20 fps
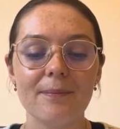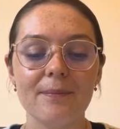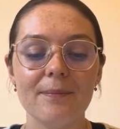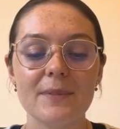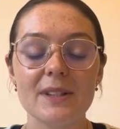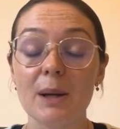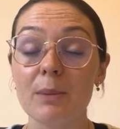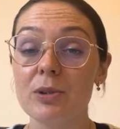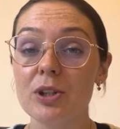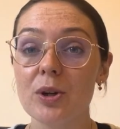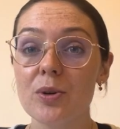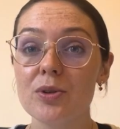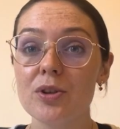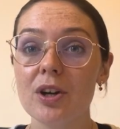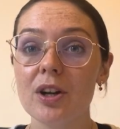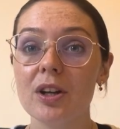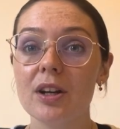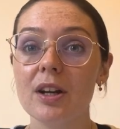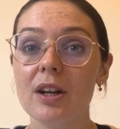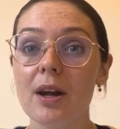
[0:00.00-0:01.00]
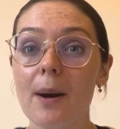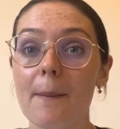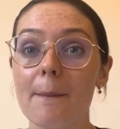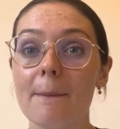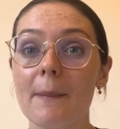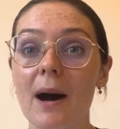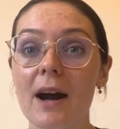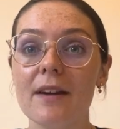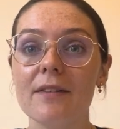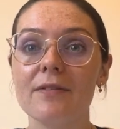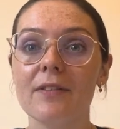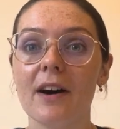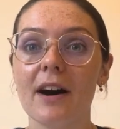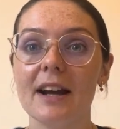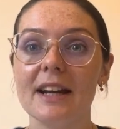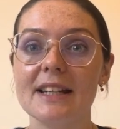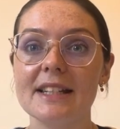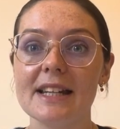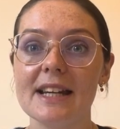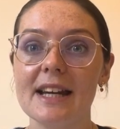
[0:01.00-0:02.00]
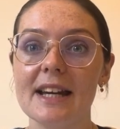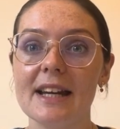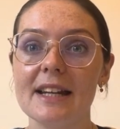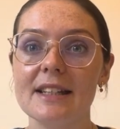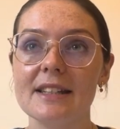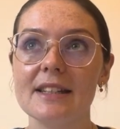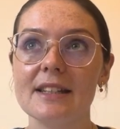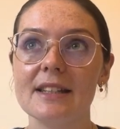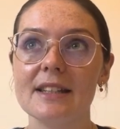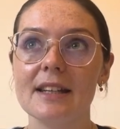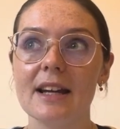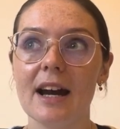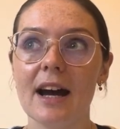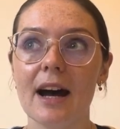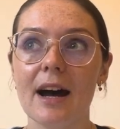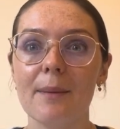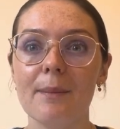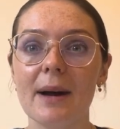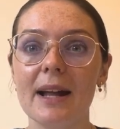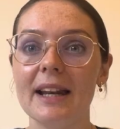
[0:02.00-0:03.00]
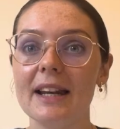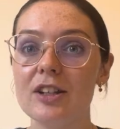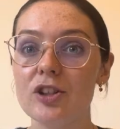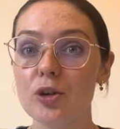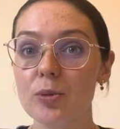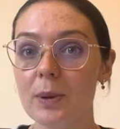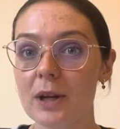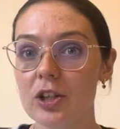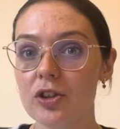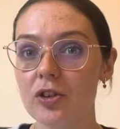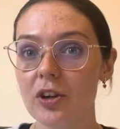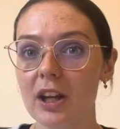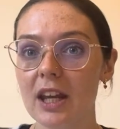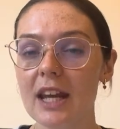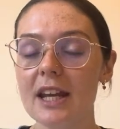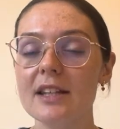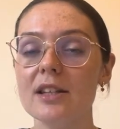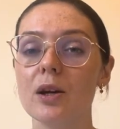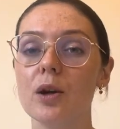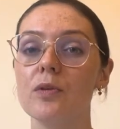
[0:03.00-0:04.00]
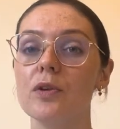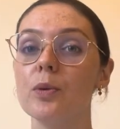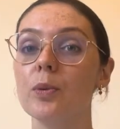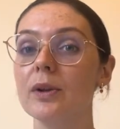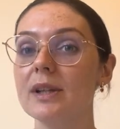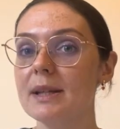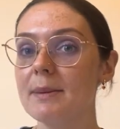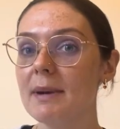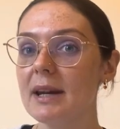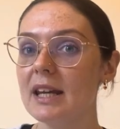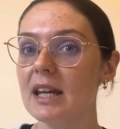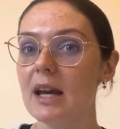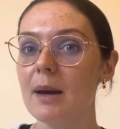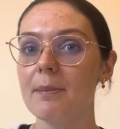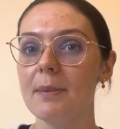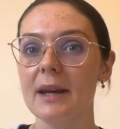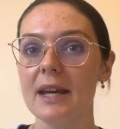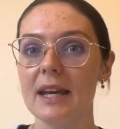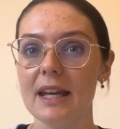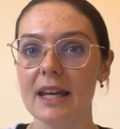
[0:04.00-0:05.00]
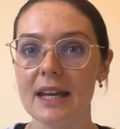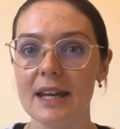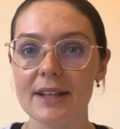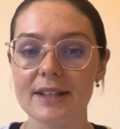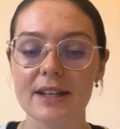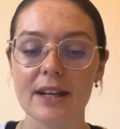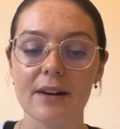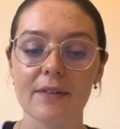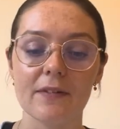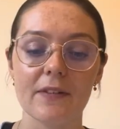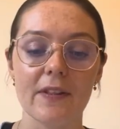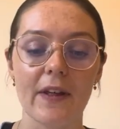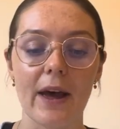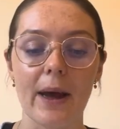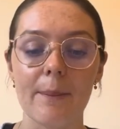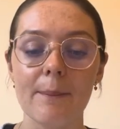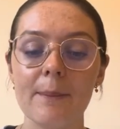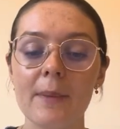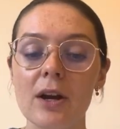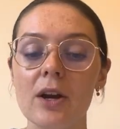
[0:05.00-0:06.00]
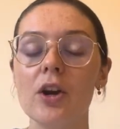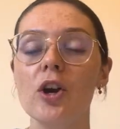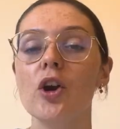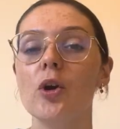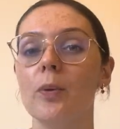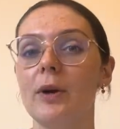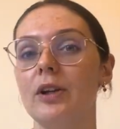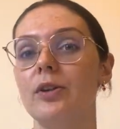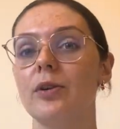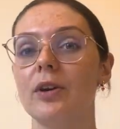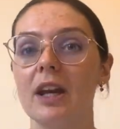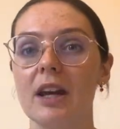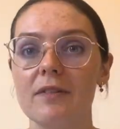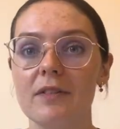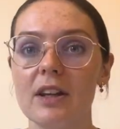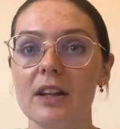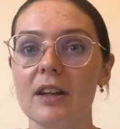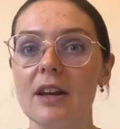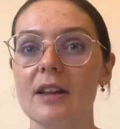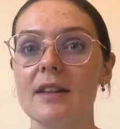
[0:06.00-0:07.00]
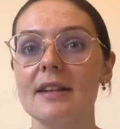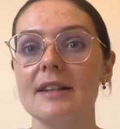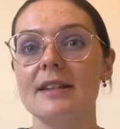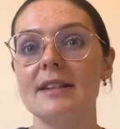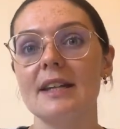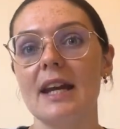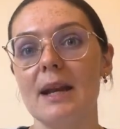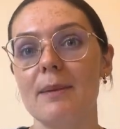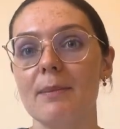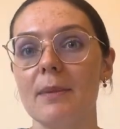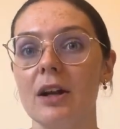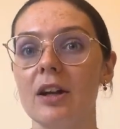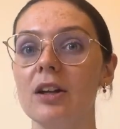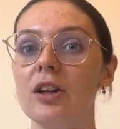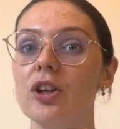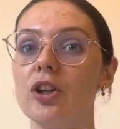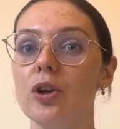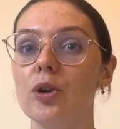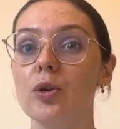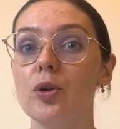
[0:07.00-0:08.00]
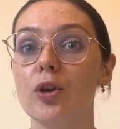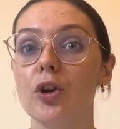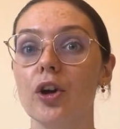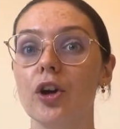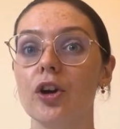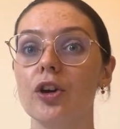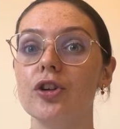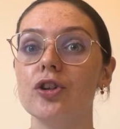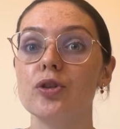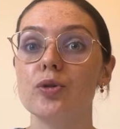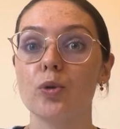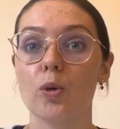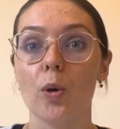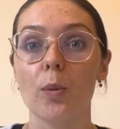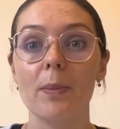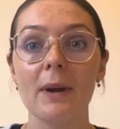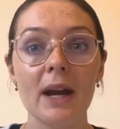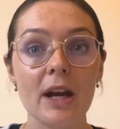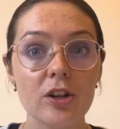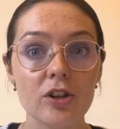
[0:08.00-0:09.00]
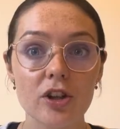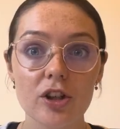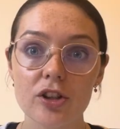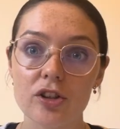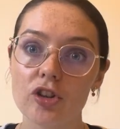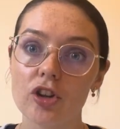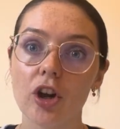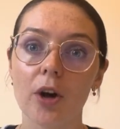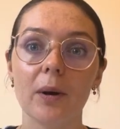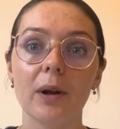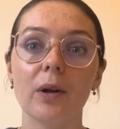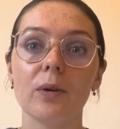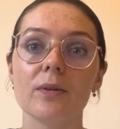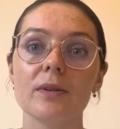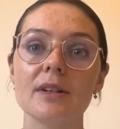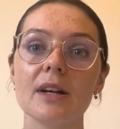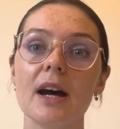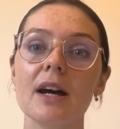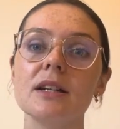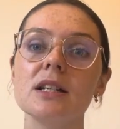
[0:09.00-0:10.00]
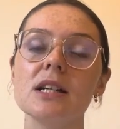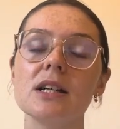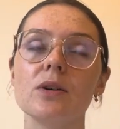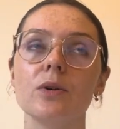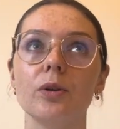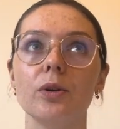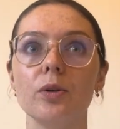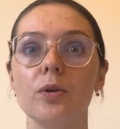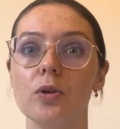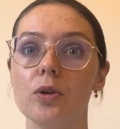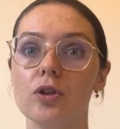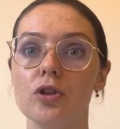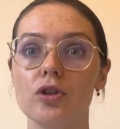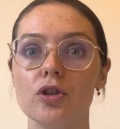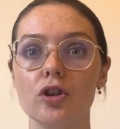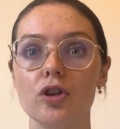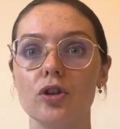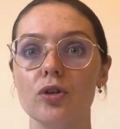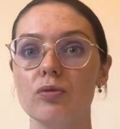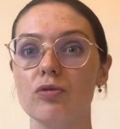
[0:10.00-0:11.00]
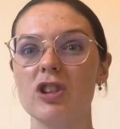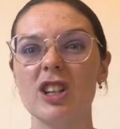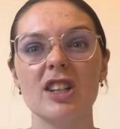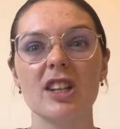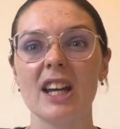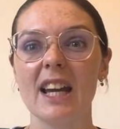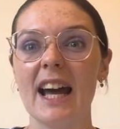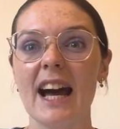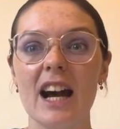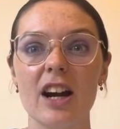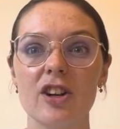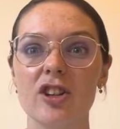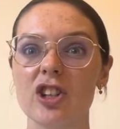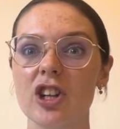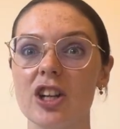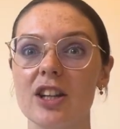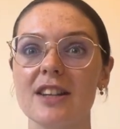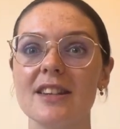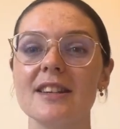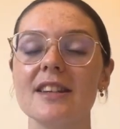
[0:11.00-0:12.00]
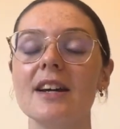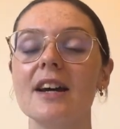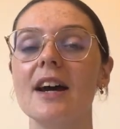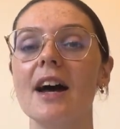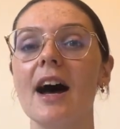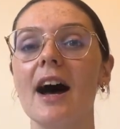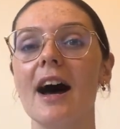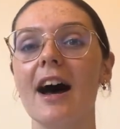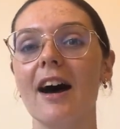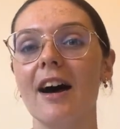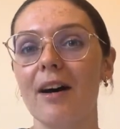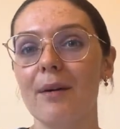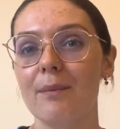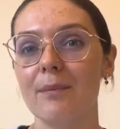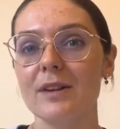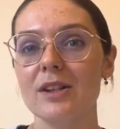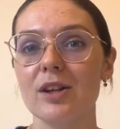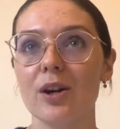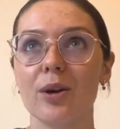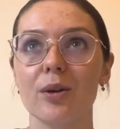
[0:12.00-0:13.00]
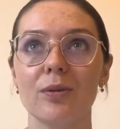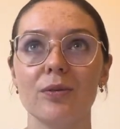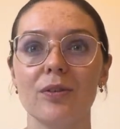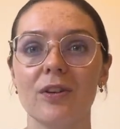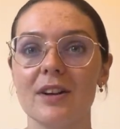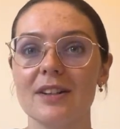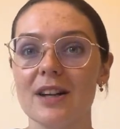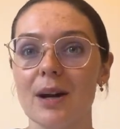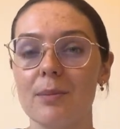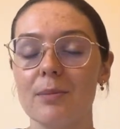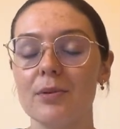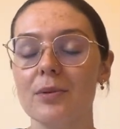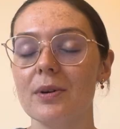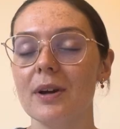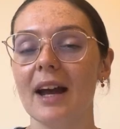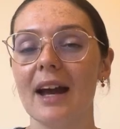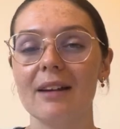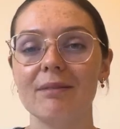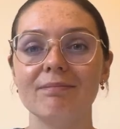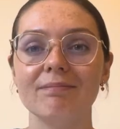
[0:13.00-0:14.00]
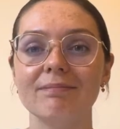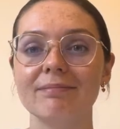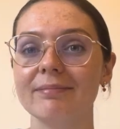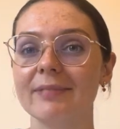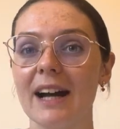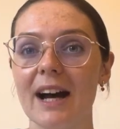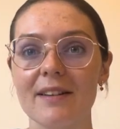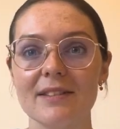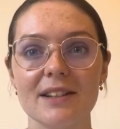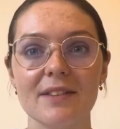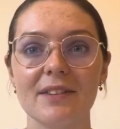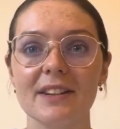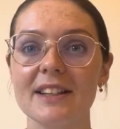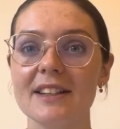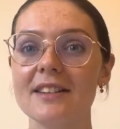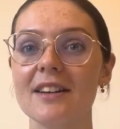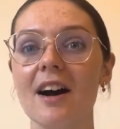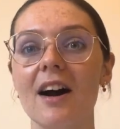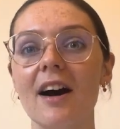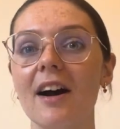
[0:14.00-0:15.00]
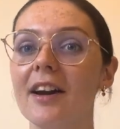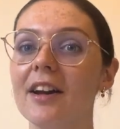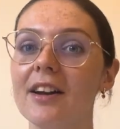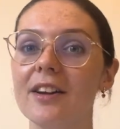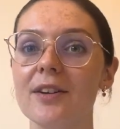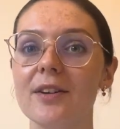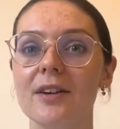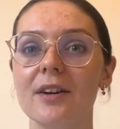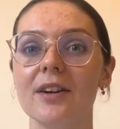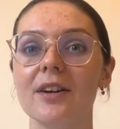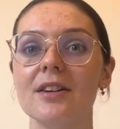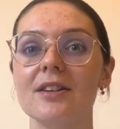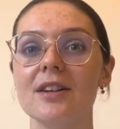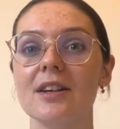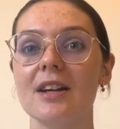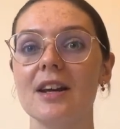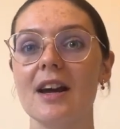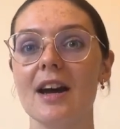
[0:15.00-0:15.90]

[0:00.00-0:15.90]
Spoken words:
Some children might find it a little bit tricky. So if you want to make it a bit easier for them, when you're giving the statement, you could draw pictures to go alongside it, or you can do just like actions. So for example, again, cows live in the sky. You could